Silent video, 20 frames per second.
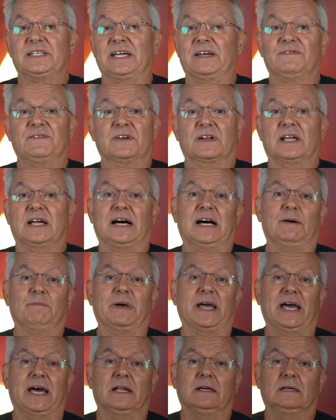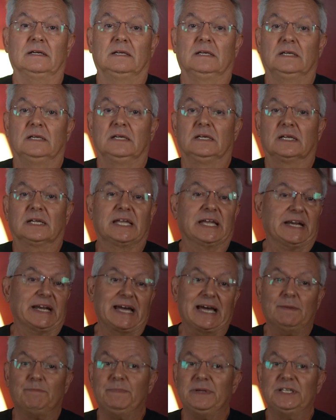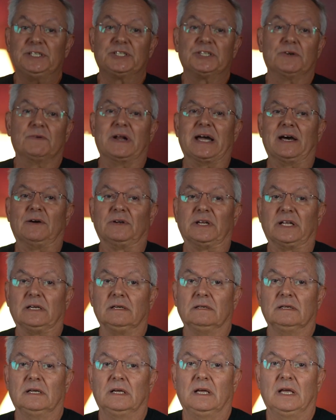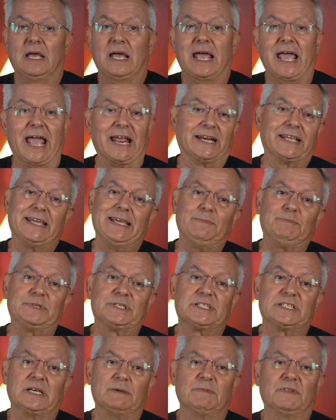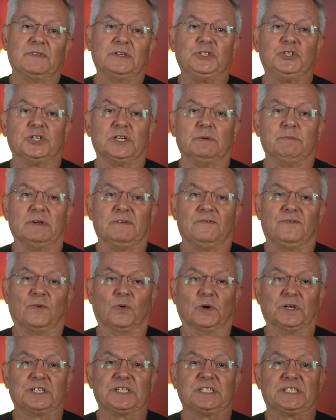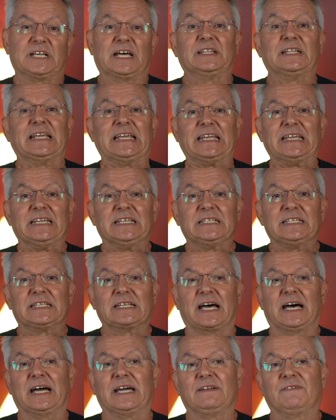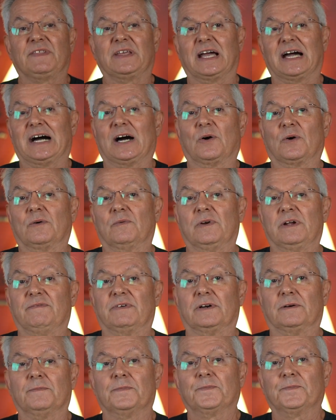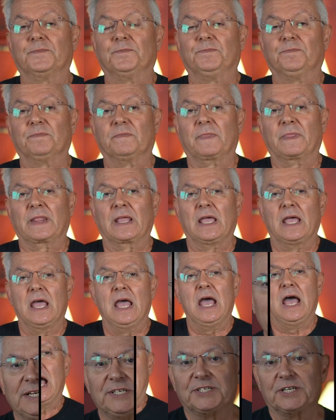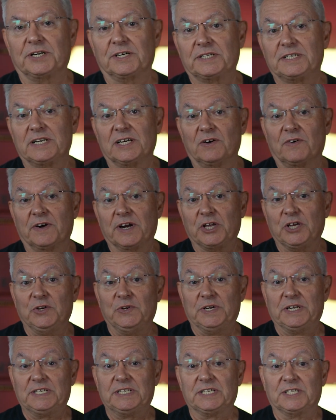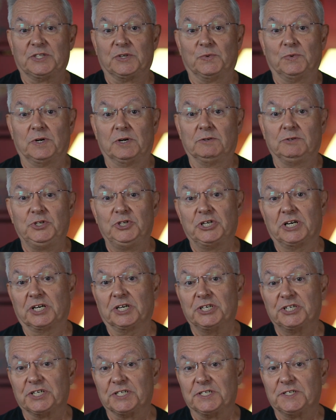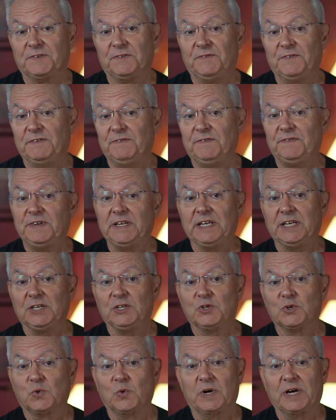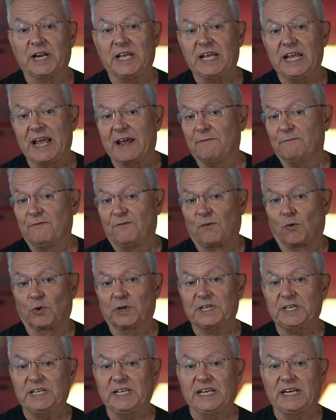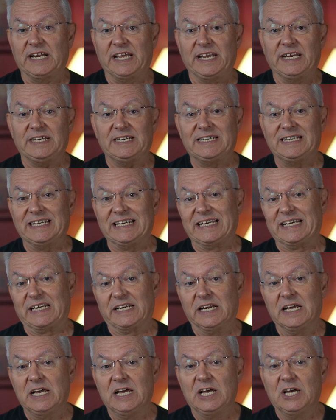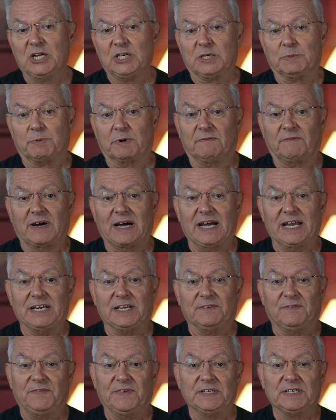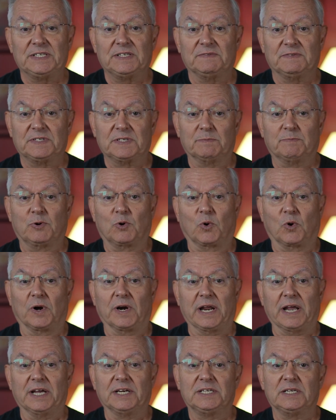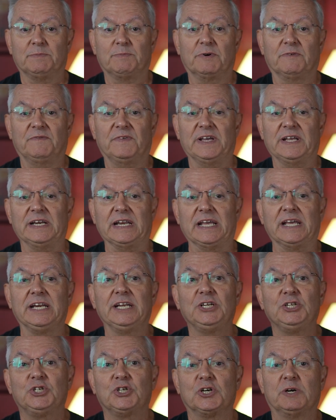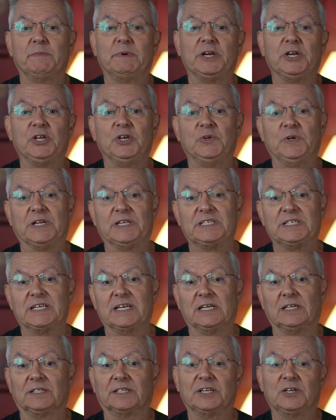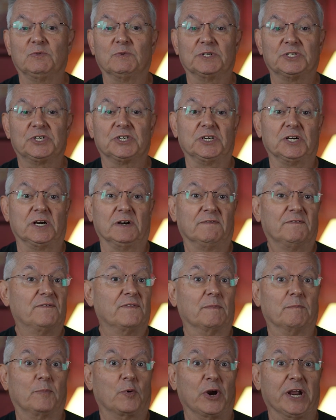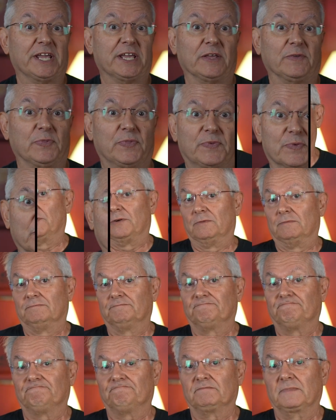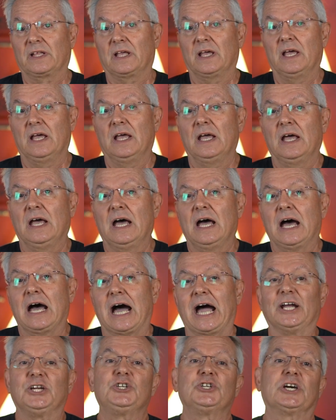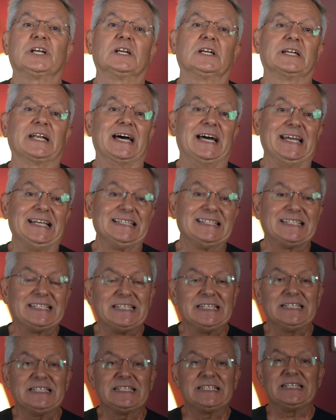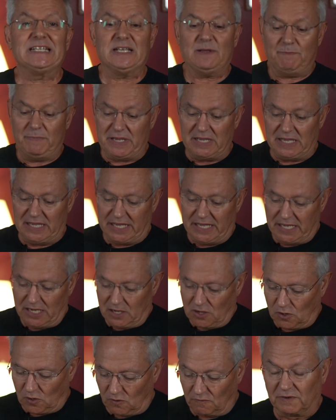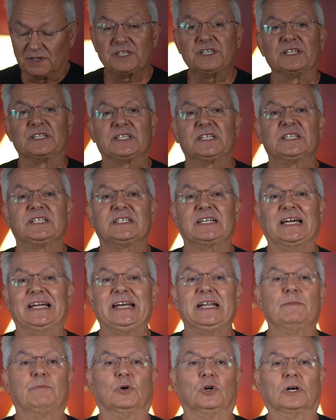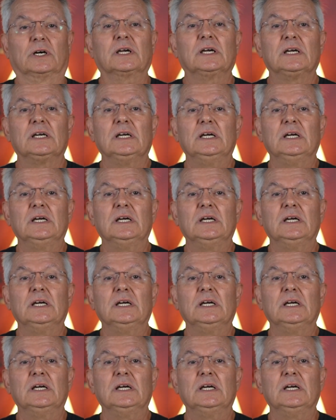after combat, cannot be surrounded, and keeps some of the German forces on the east side of the Our River. I place artillery units at the road junctions 1520 and 1418 to provide defensive support and to prevent any German units held in reserve from breaking through. I shuttle 9 CCB over to Steinybrook,